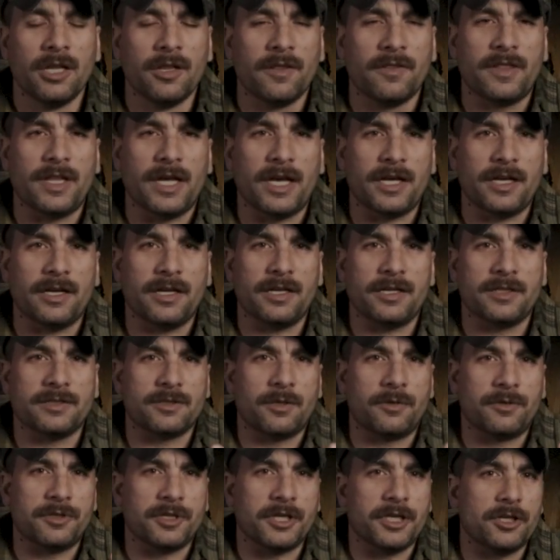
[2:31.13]
that is
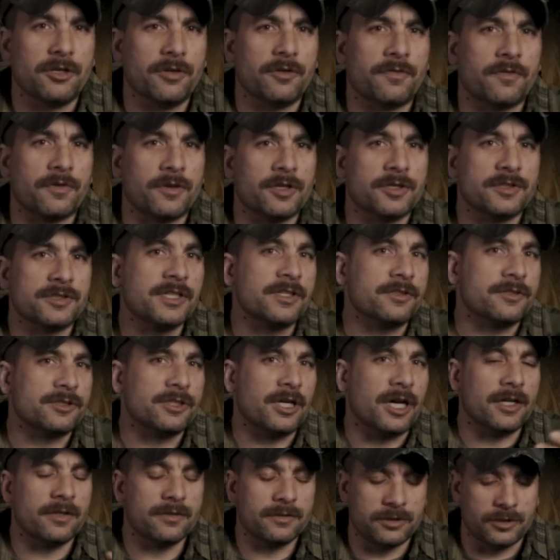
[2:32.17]
only good for single
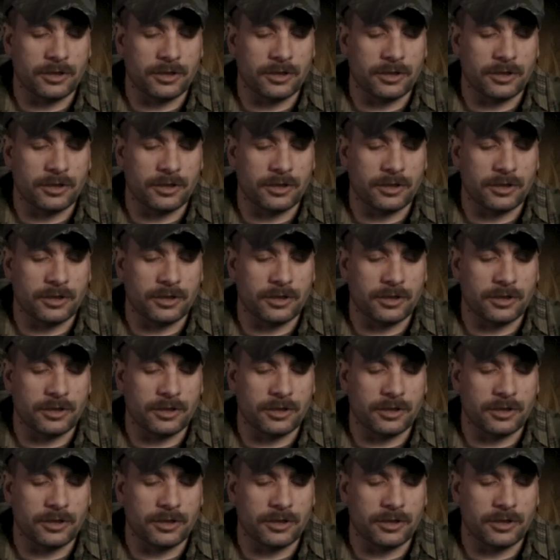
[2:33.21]
shot.